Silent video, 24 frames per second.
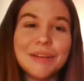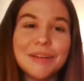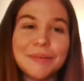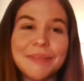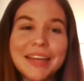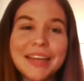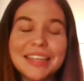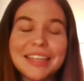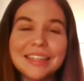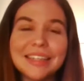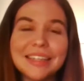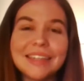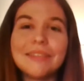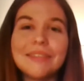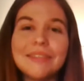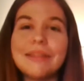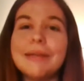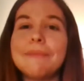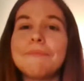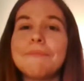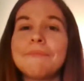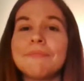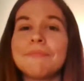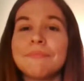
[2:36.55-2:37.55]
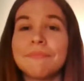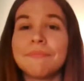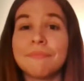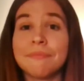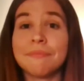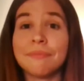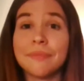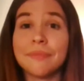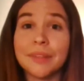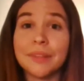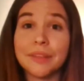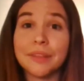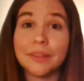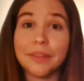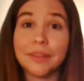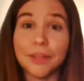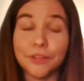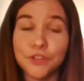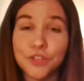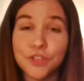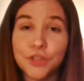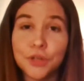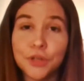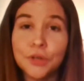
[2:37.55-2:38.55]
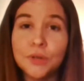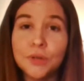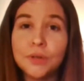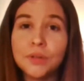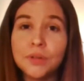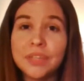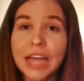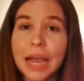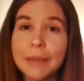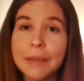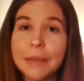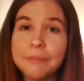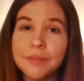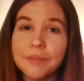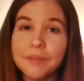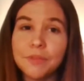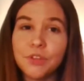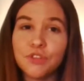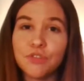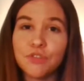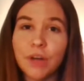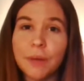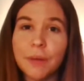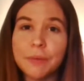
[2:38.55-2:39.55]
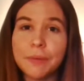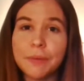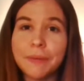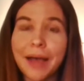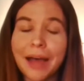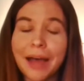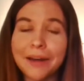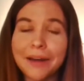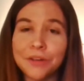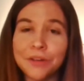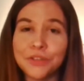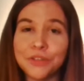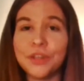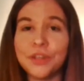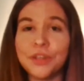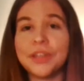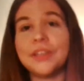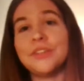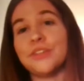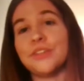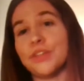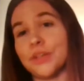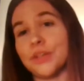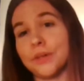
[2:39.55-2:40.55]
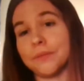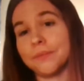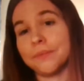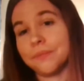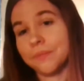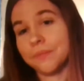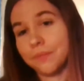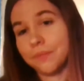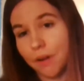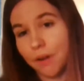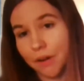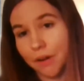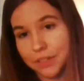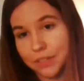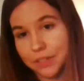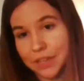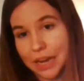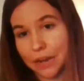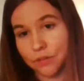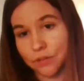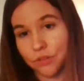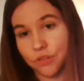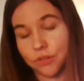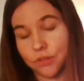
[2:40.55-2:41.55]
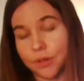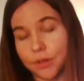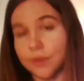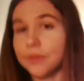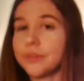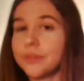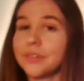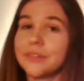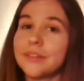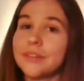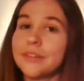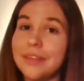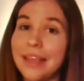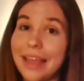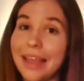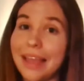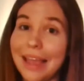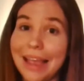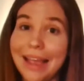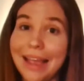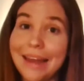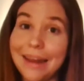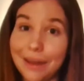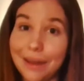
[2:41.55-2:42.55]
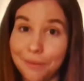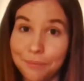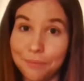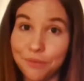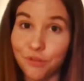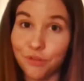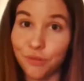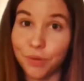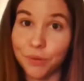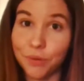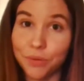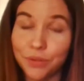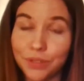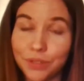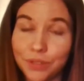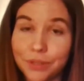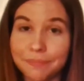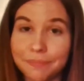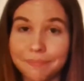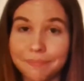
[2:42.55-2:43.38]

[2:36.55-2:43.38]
Basically, the two types of strumming patterns you can do are downstrokes and upstrokes.